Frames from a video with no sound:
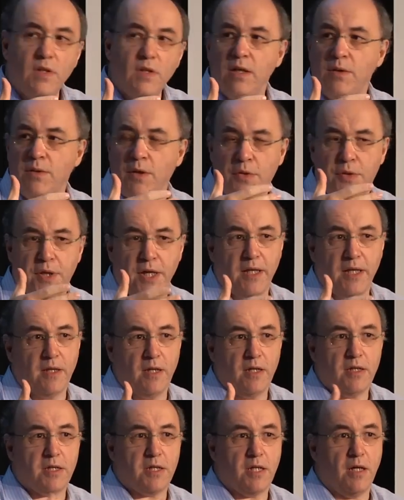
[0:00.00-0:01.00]
The thing
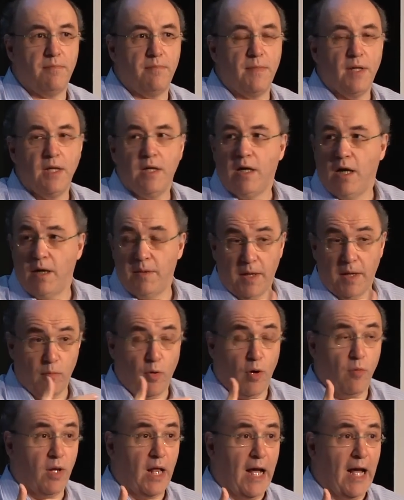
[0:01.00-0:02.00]
that, and then what
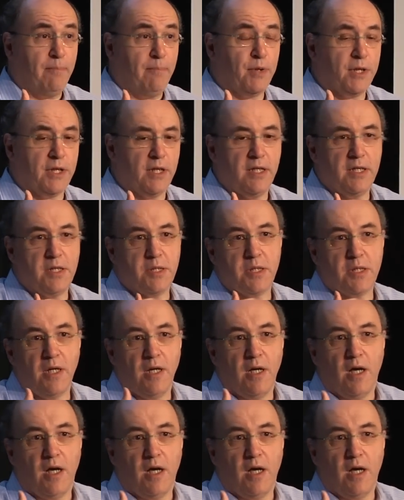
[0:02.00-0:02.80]
will happen is